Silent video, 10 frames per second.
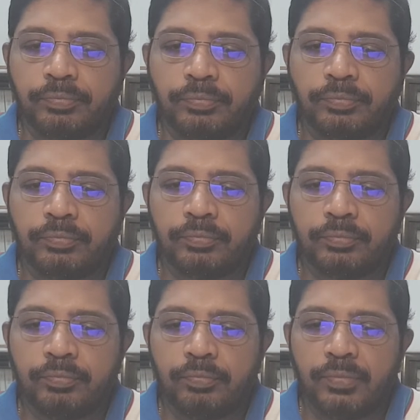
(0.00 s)

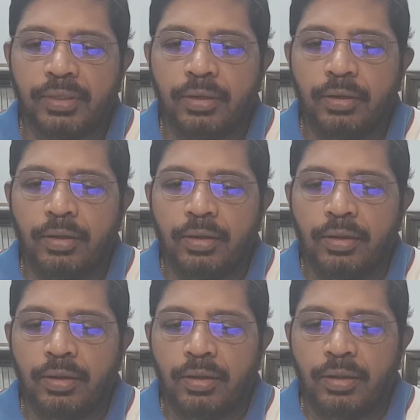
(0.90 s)

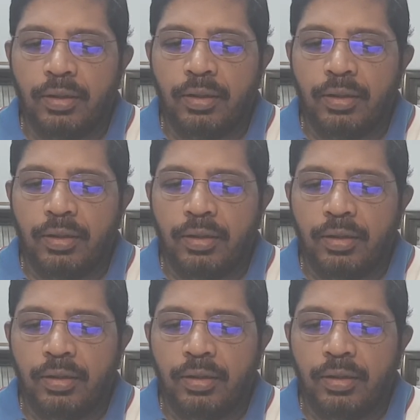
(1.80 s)
(silence)